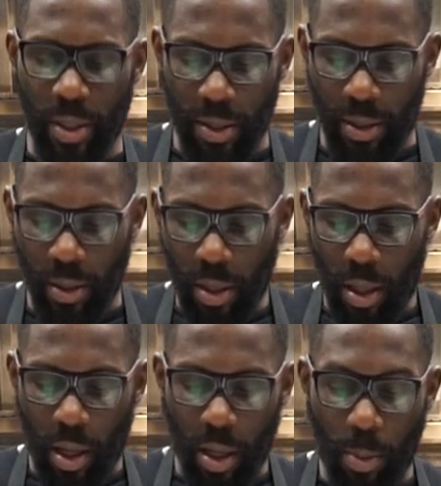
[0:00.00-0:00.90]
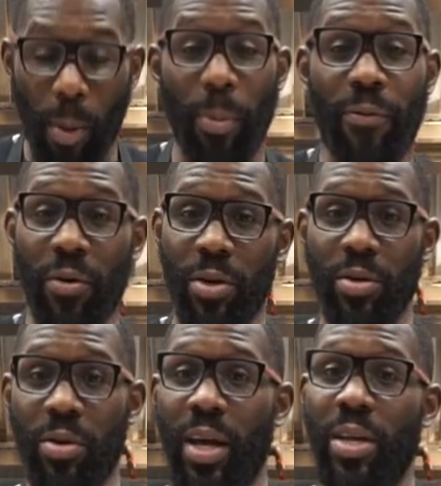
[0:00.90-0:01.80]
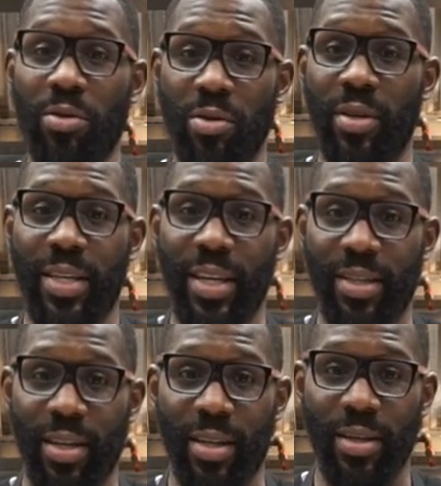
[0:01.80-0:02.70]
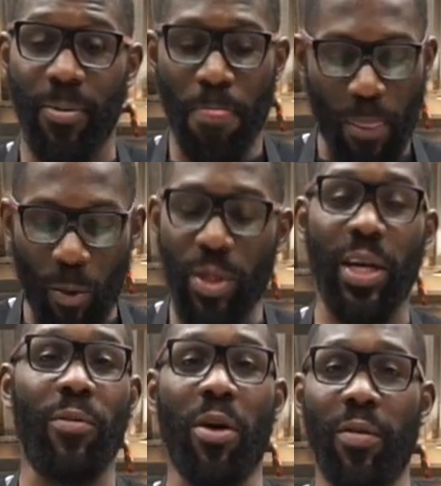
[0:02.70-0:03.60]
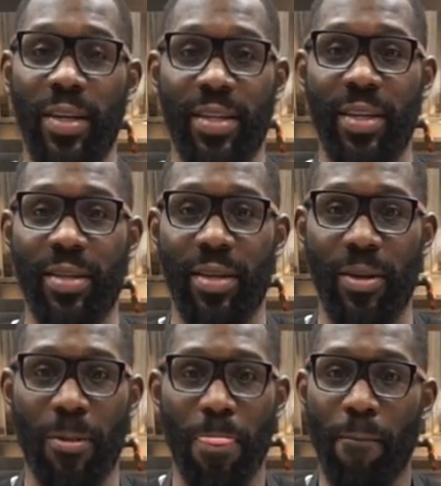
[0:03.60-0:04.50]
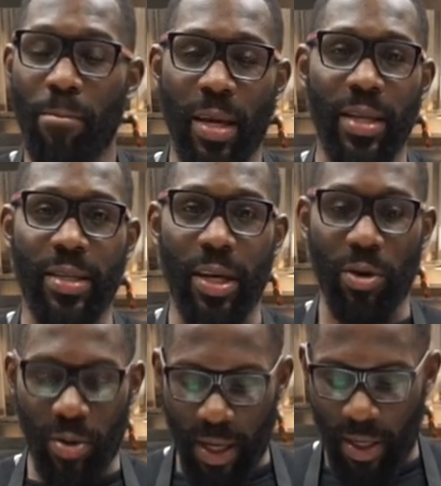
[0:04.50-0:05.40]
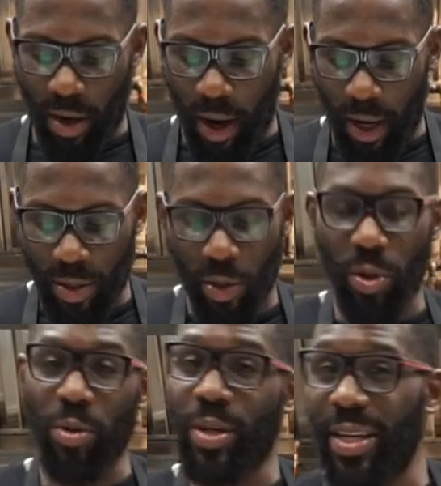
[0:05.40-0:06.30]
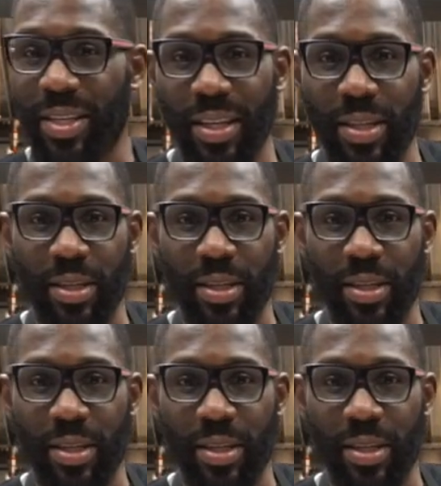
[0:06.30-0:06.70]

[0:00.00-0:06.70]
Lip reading: minutes. But before you do that, you do the taste test, which I've already tasted it. And it's A-okay. Alright, so you don't let it sit and